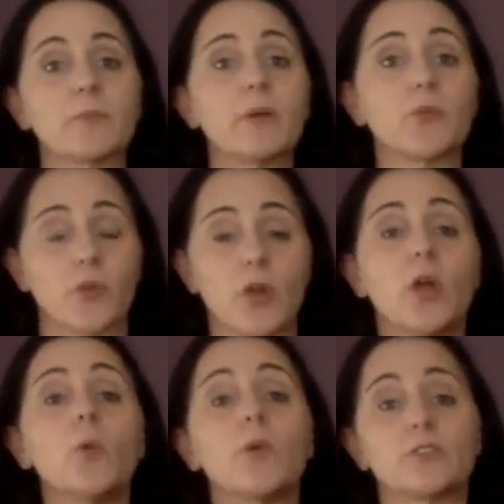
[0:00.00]
Remember,
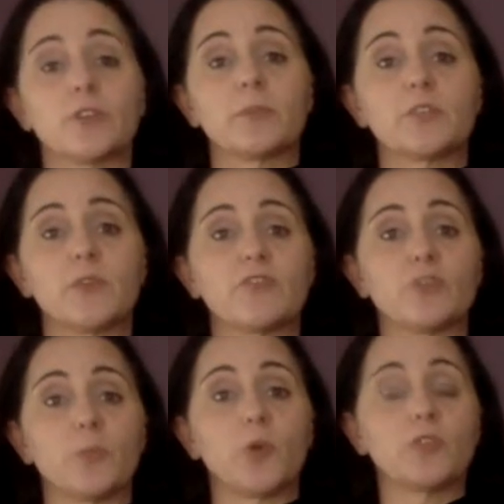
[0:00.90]
with triplets, we have to
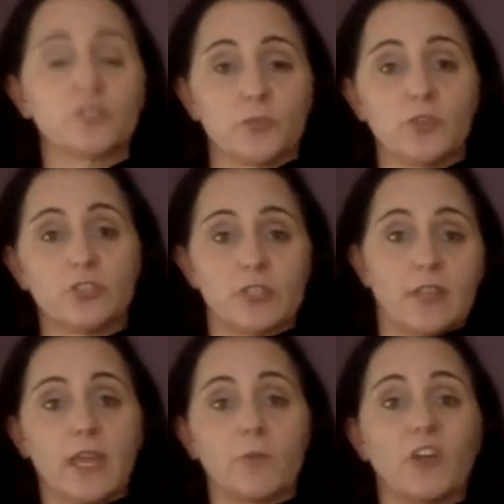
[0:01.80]
do a bow distribution
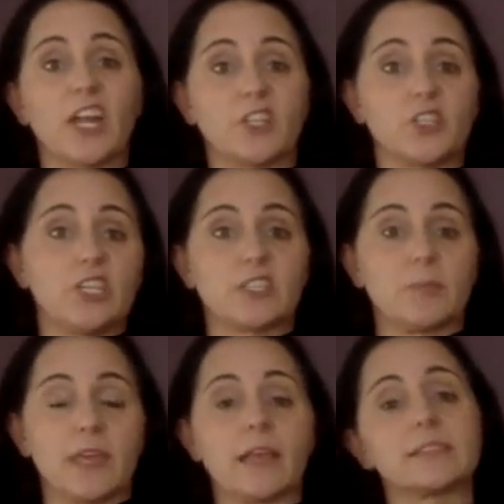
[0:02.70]
thing. We got to cheat
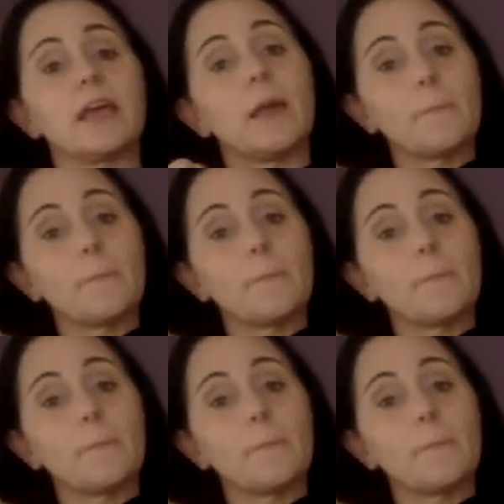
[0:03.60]
some things.